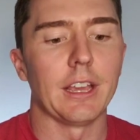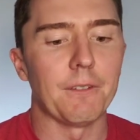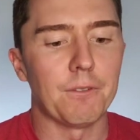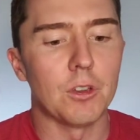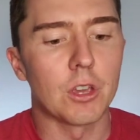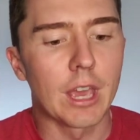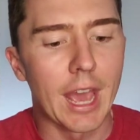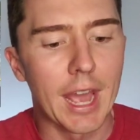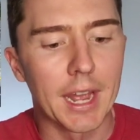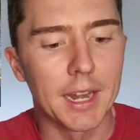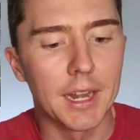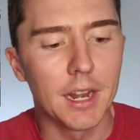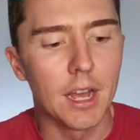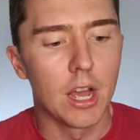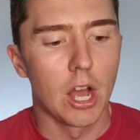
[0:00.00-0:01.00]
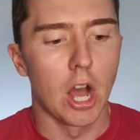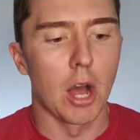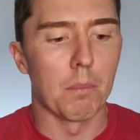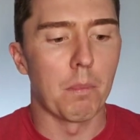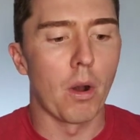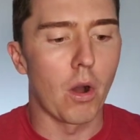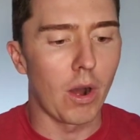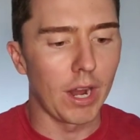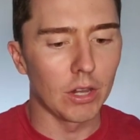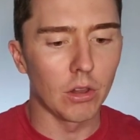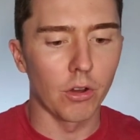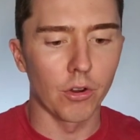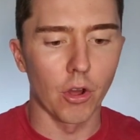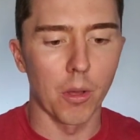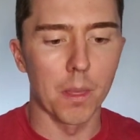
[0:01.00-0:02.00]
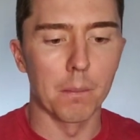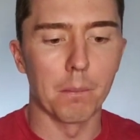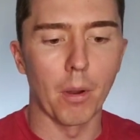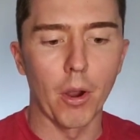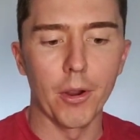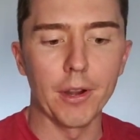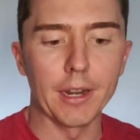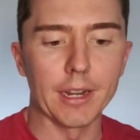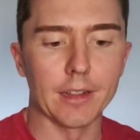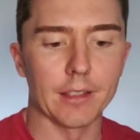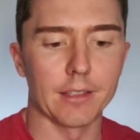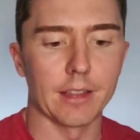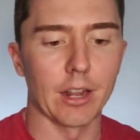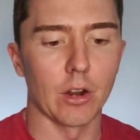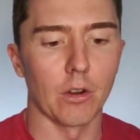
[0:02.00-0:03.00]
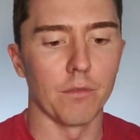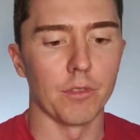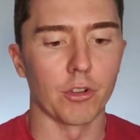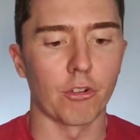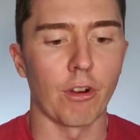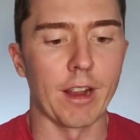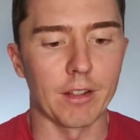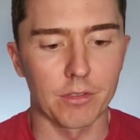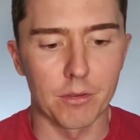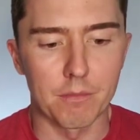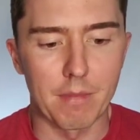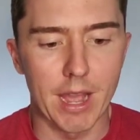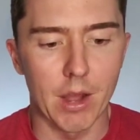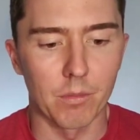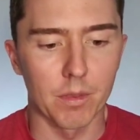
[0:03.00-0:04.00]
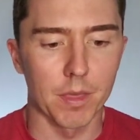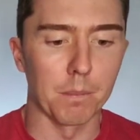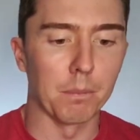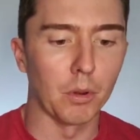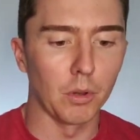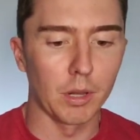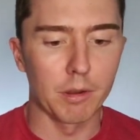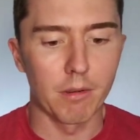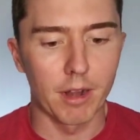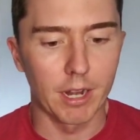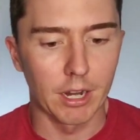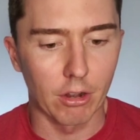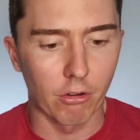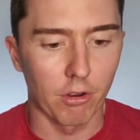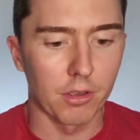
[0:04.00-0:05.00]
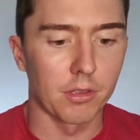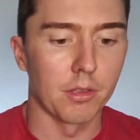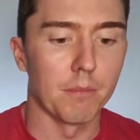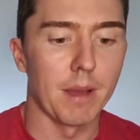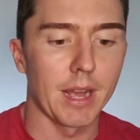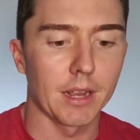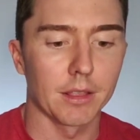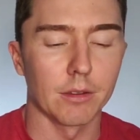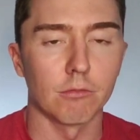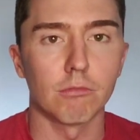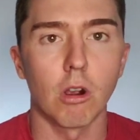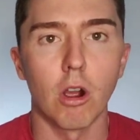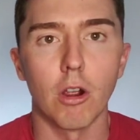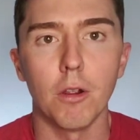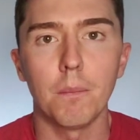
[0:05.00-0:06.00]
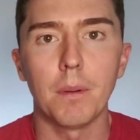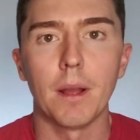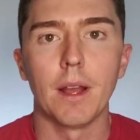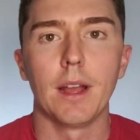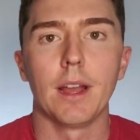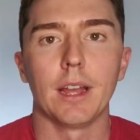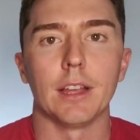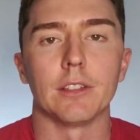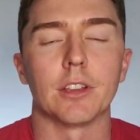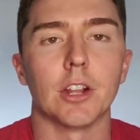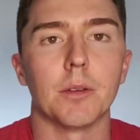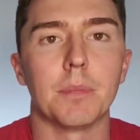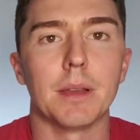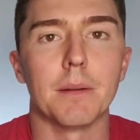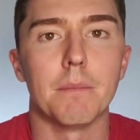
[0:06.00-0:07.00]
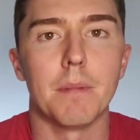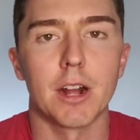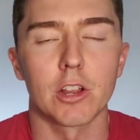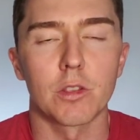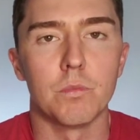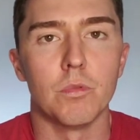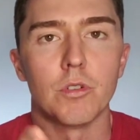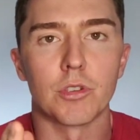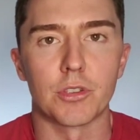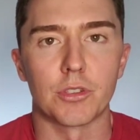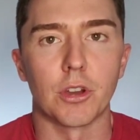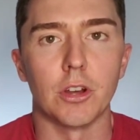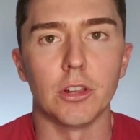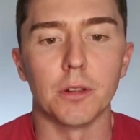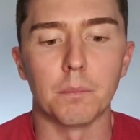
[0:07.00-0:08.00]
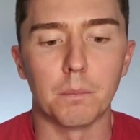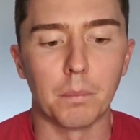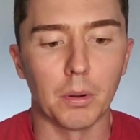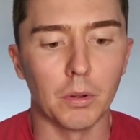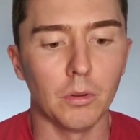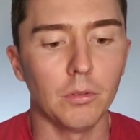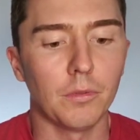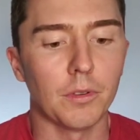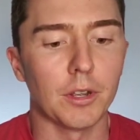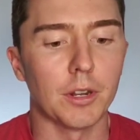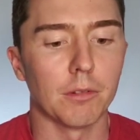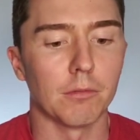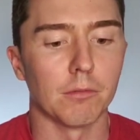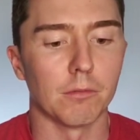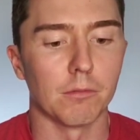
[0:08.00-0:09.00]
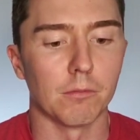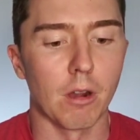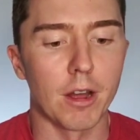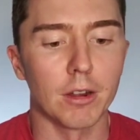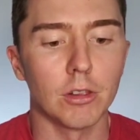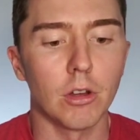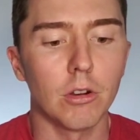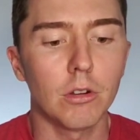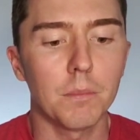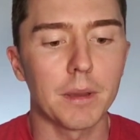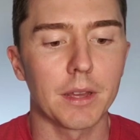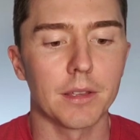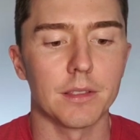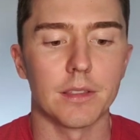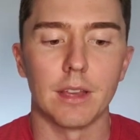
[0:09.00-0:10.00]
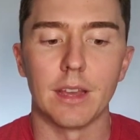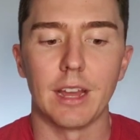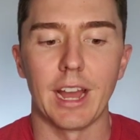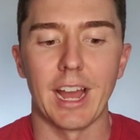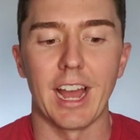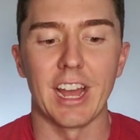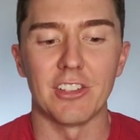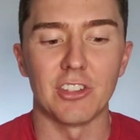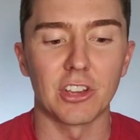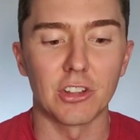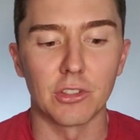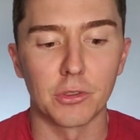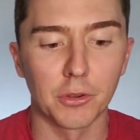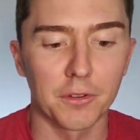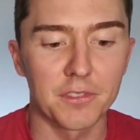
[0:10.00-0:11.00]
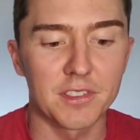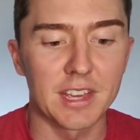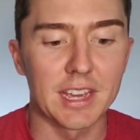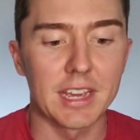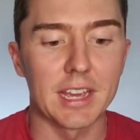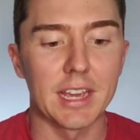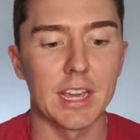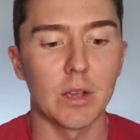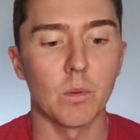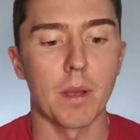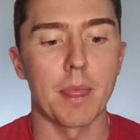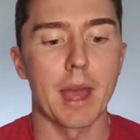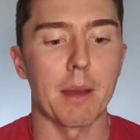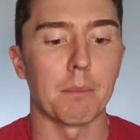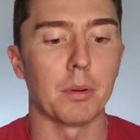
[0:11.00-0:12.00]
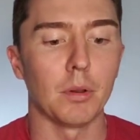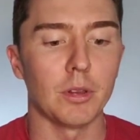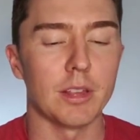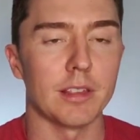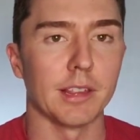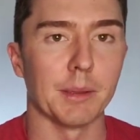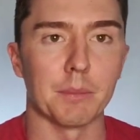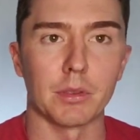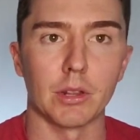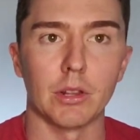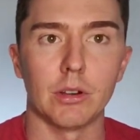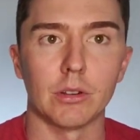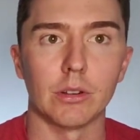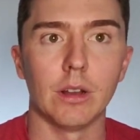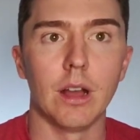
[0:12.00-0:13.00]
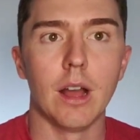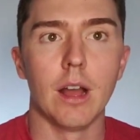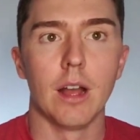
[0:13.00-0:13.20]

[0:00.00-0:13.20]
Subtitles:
if you can, a pylon on the boat instead of the transom mount with the pulley running across the back of the rope is going to be a much more solid pull for you to run along, because as you can sort of see here, when that pulley slips along